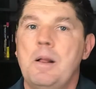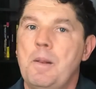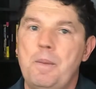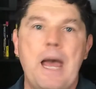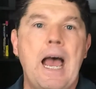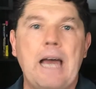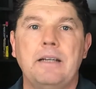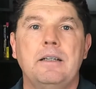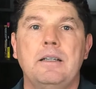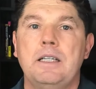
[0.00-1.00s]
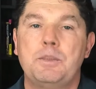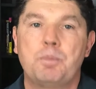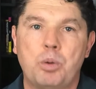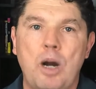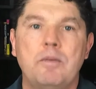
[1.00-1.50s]
That is
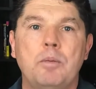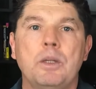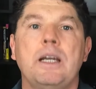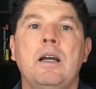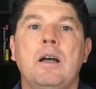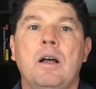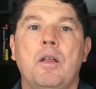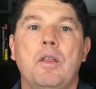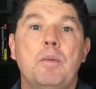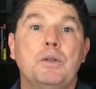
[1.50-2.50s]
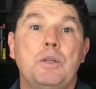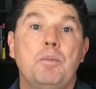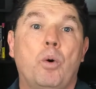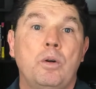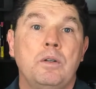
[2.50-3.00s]
probably the most
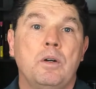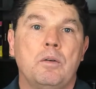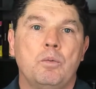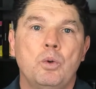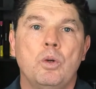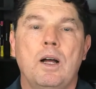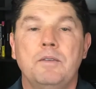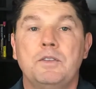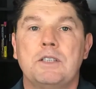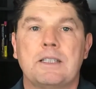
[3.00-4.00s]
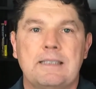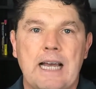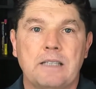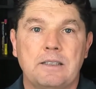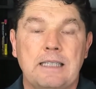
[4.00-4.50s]
important rule of
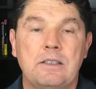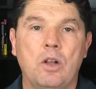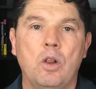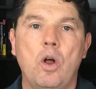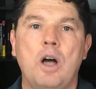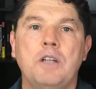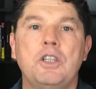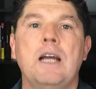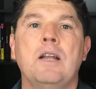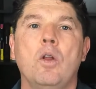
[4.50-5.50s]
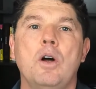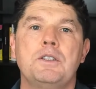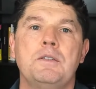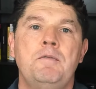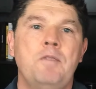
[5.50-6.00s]
success is to launch and
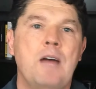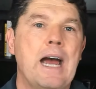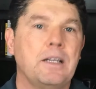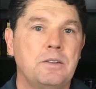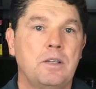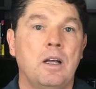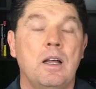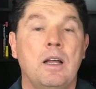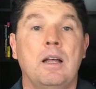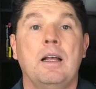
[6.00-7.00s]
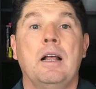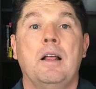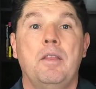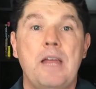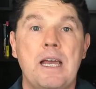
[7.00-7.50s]
launch fast.
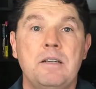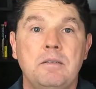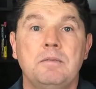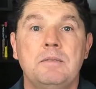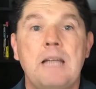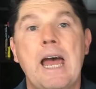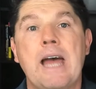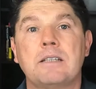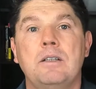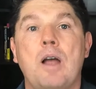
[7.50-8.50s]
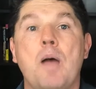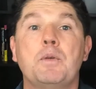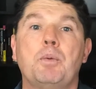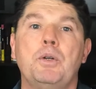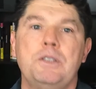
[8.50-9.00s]
Then next comes
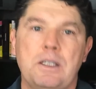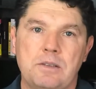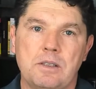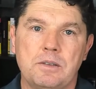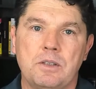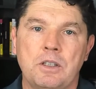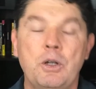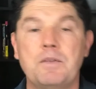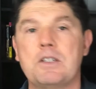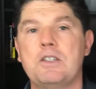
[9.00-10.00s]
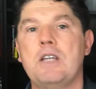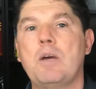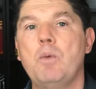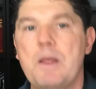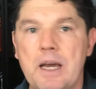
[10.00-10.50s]
persistence, and you have to stick
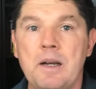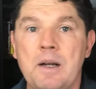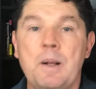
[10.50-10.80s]
with it,